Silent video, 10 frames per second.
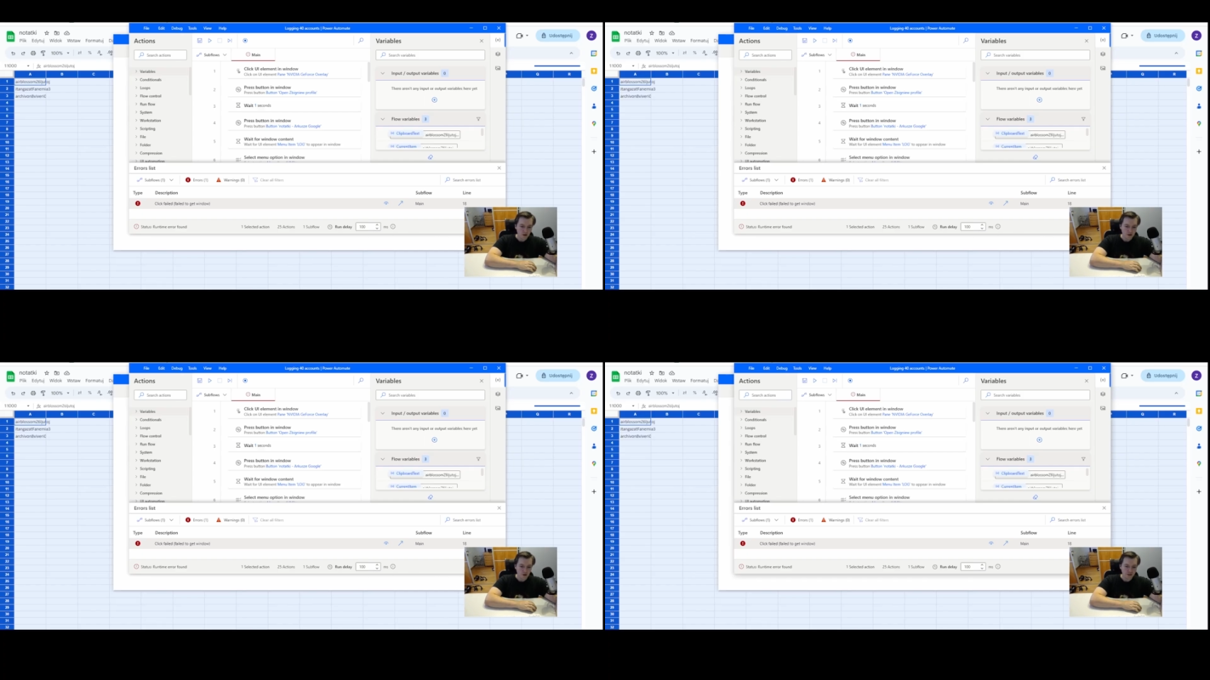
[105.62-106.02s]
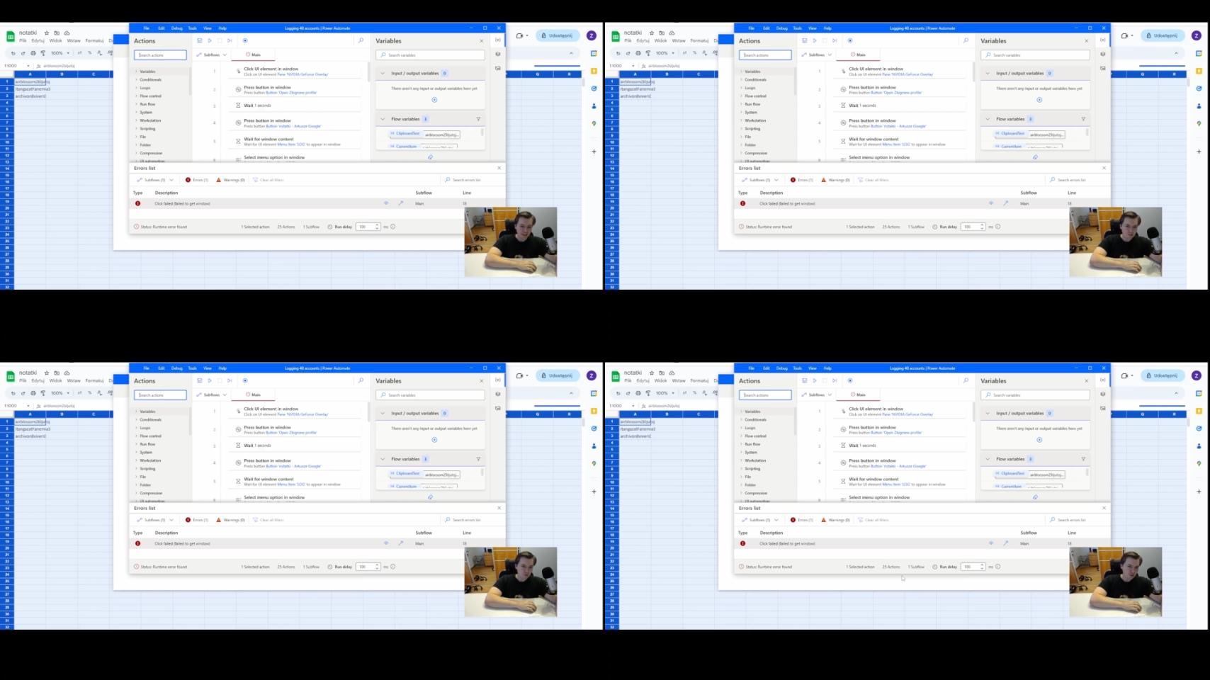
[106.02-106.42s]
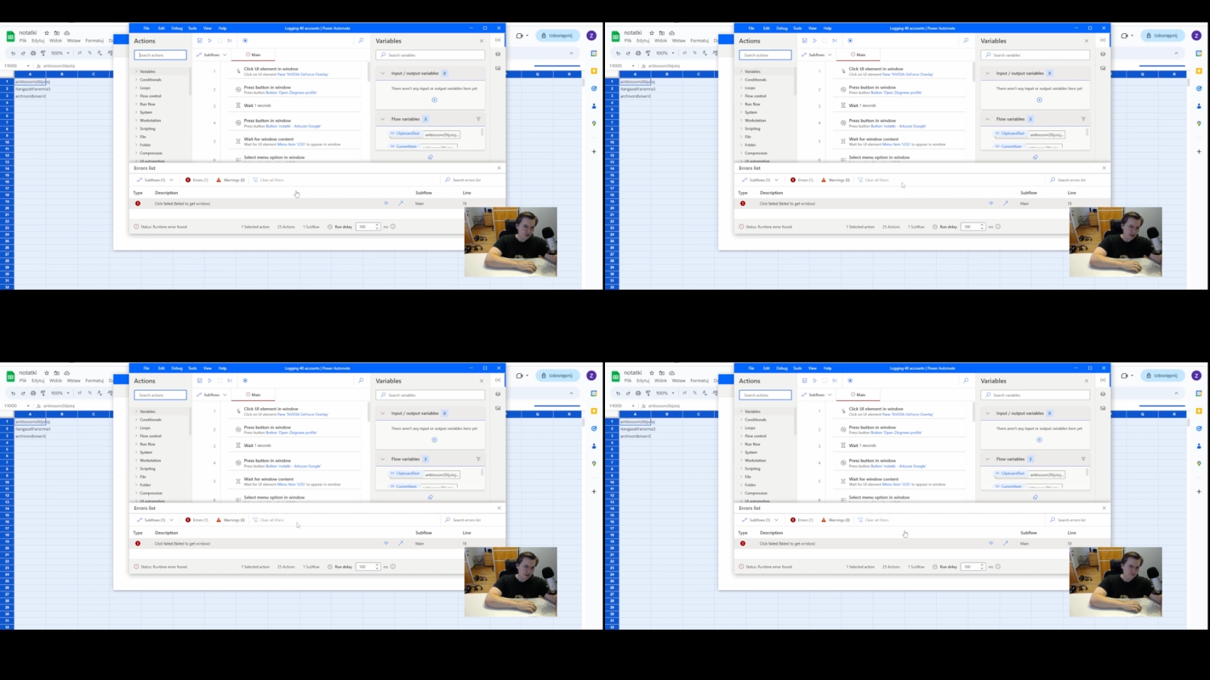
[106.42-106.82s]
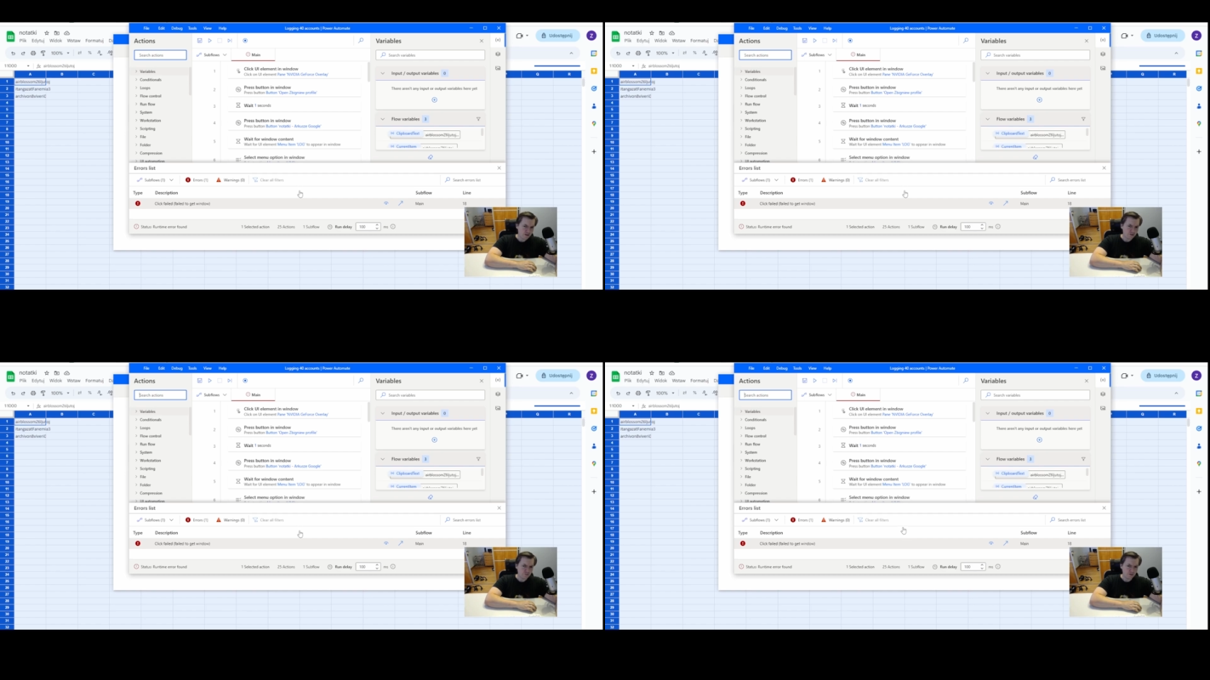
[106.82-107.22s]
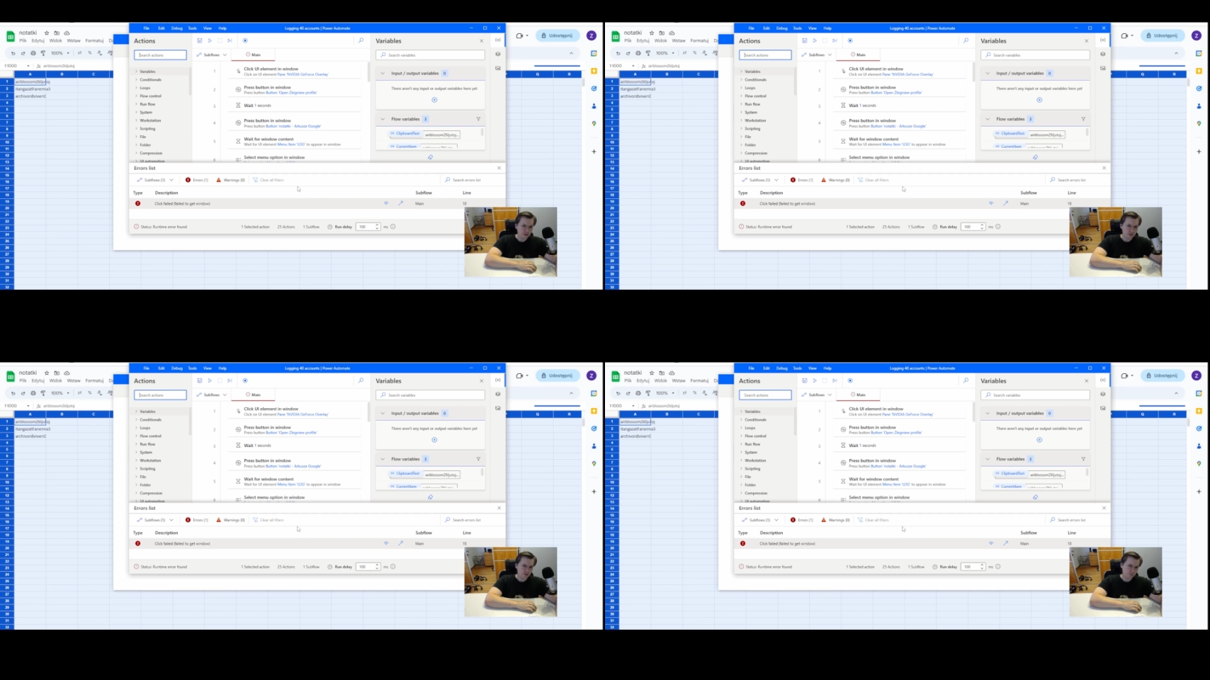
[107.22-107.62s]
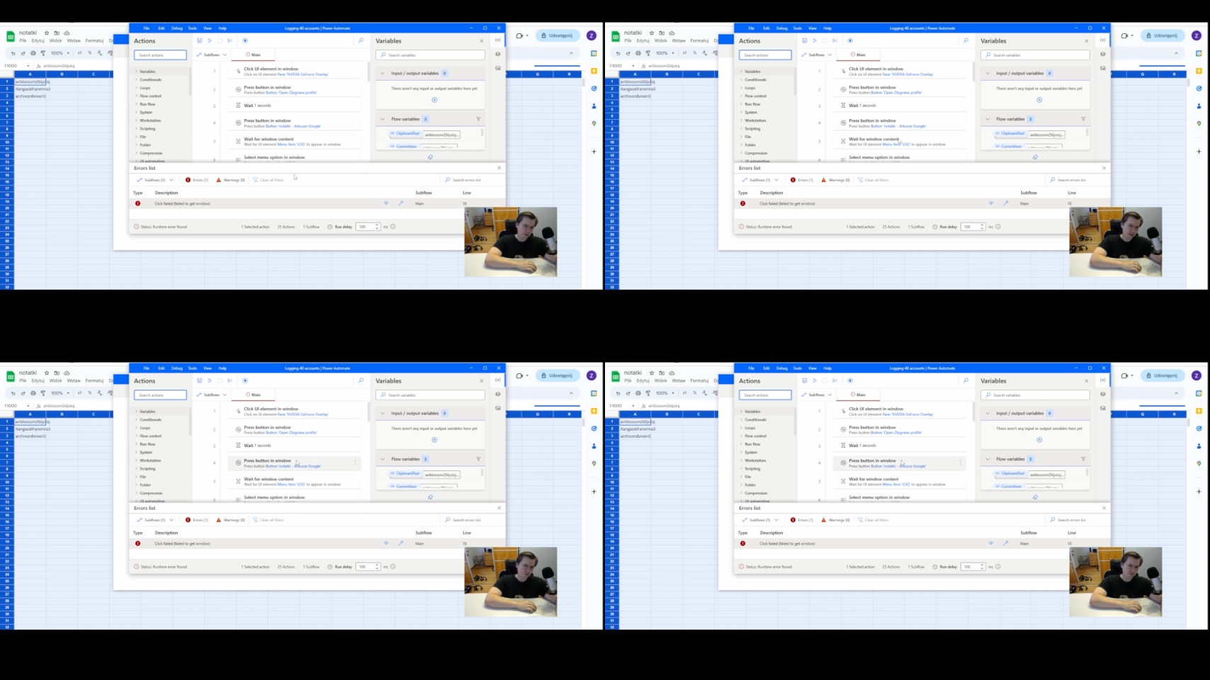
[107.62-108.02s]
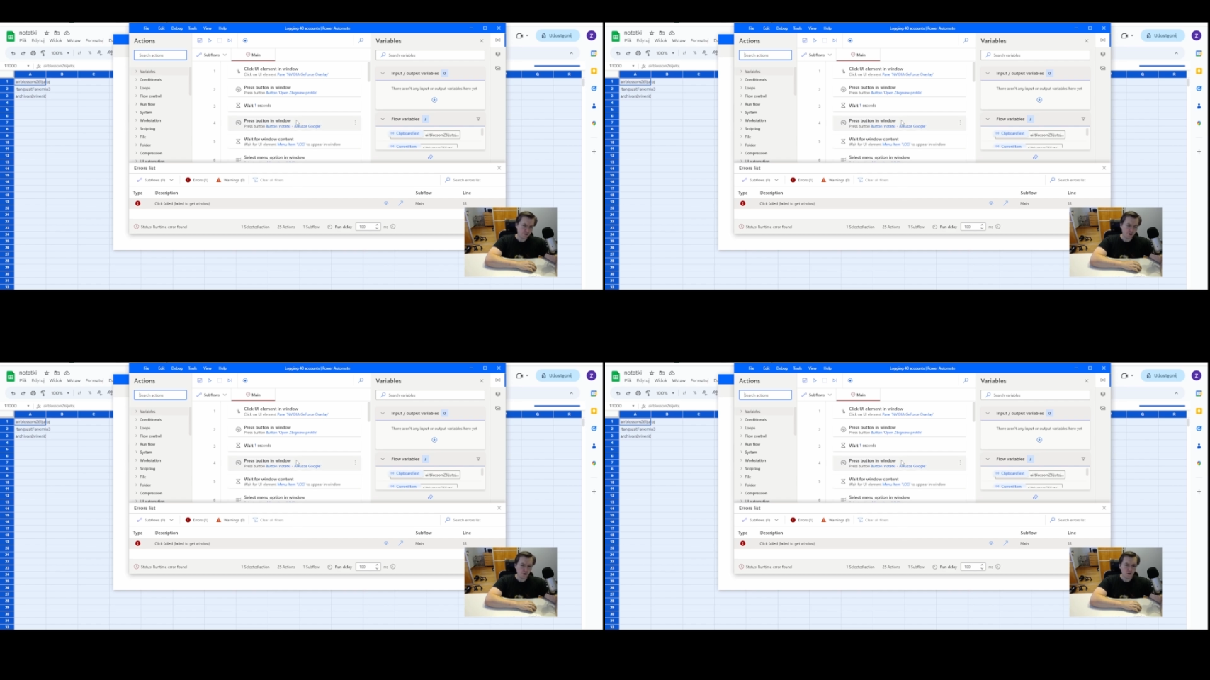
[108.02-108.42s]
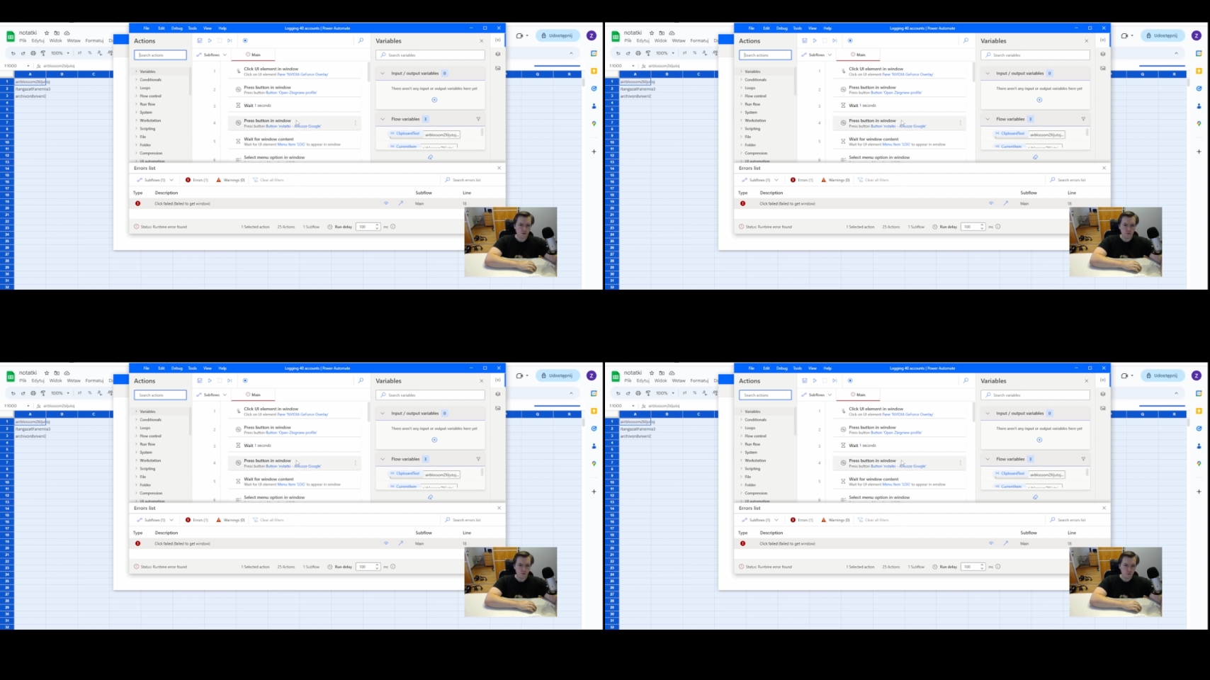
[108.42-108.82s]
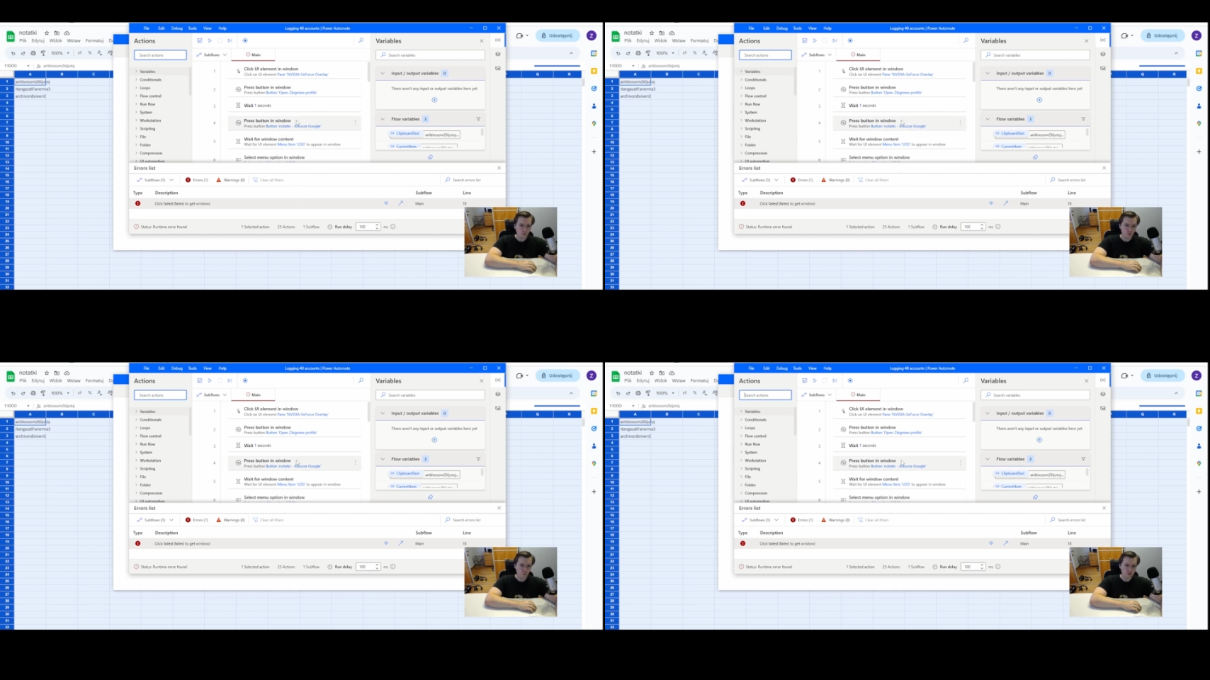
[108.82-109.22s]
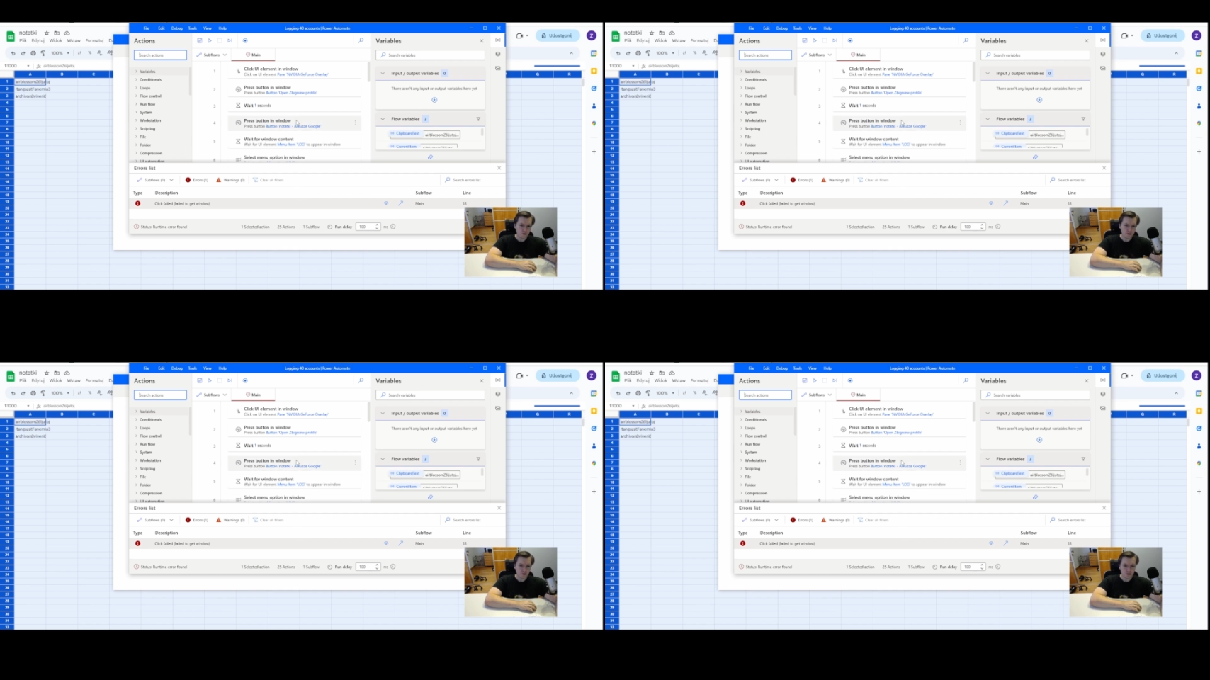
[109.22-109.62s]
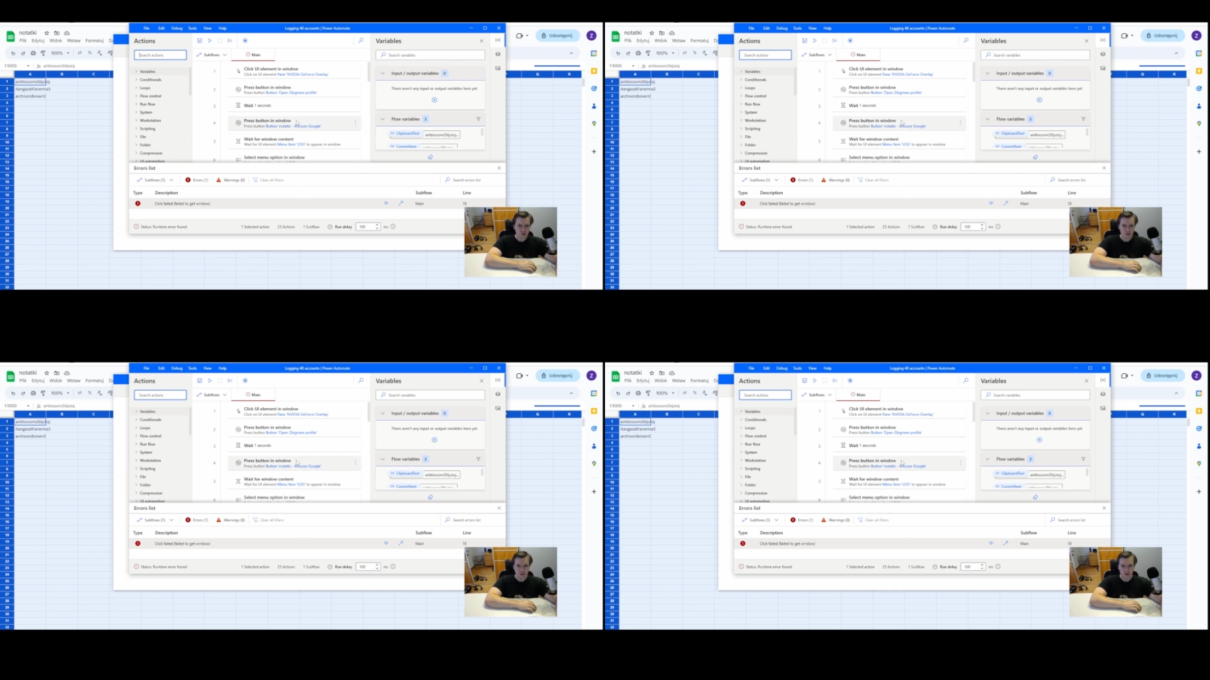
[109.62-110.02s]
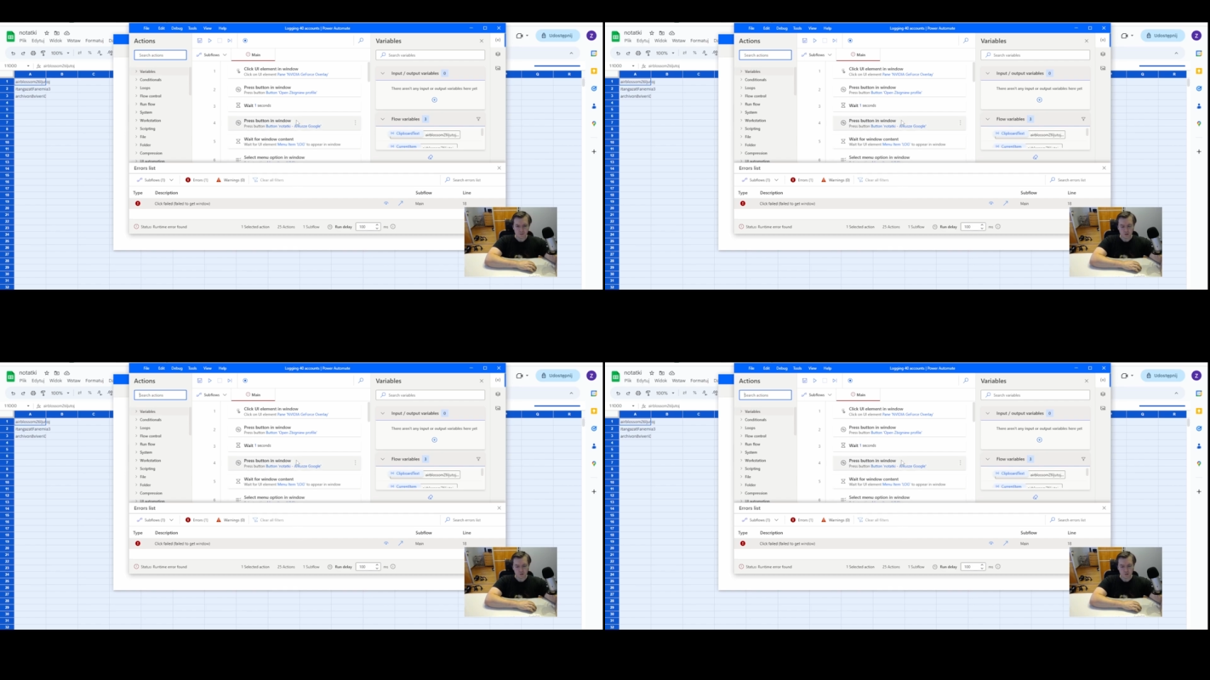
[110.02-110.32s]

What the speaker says: No face is visible, so there are no lips to read.